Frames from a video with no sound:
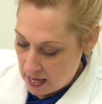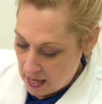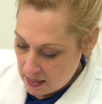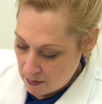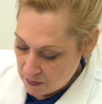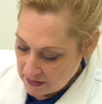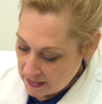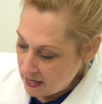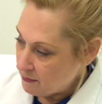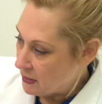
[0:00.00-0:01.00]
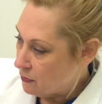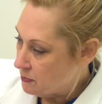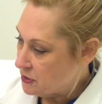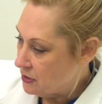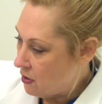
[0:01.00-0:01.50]
And then once I have my
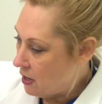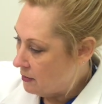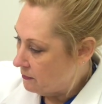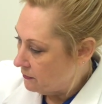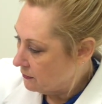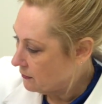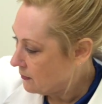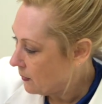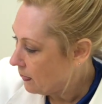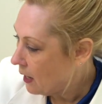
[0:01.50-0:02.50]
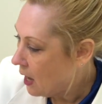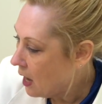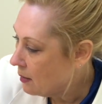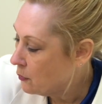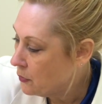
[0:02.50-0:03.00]
gription on,
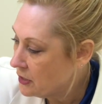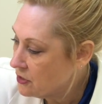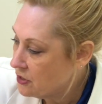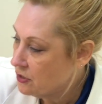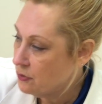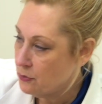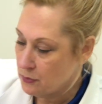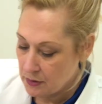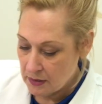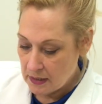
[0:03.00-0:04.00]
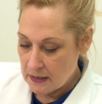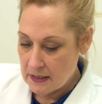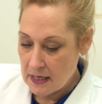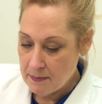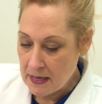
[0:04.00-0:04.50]
I'm going to
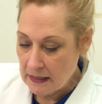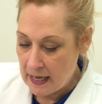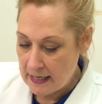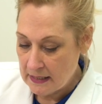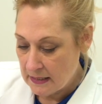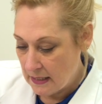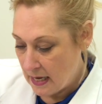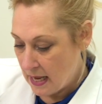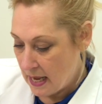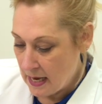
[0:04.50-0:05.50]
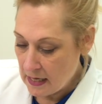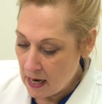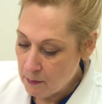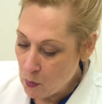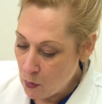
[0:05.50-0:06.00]
take my light and
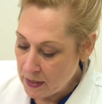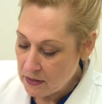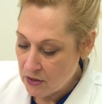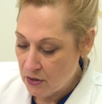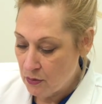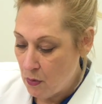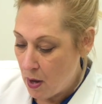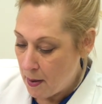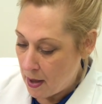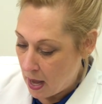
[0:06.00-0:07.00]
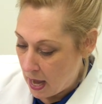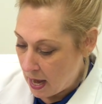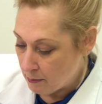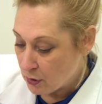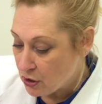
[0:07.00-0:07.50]
I'm going to
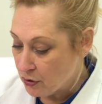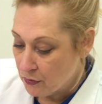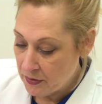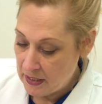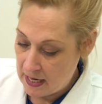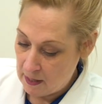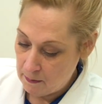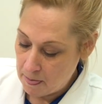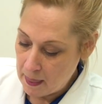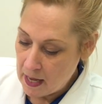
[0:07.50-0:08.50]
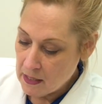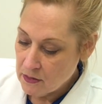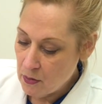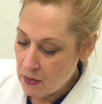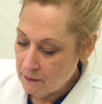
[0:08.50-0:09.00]
cure the nail.
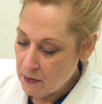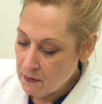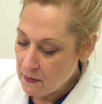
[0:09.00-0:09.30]
So if you've